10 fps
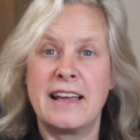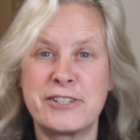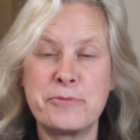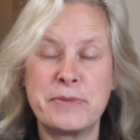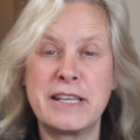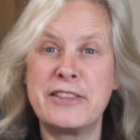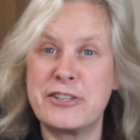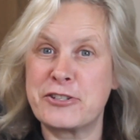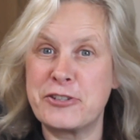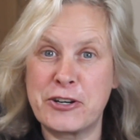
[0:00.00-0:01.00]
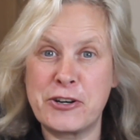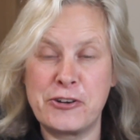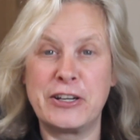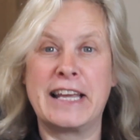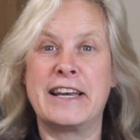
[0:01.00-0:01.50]
something that's going to
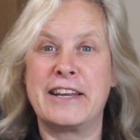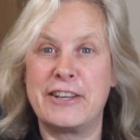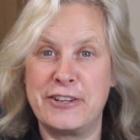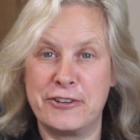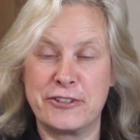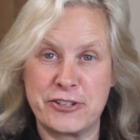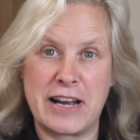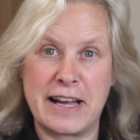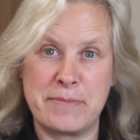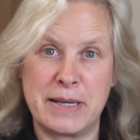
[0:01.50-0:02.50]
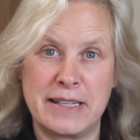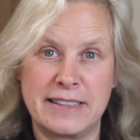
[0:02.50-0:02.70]
call in your tribe.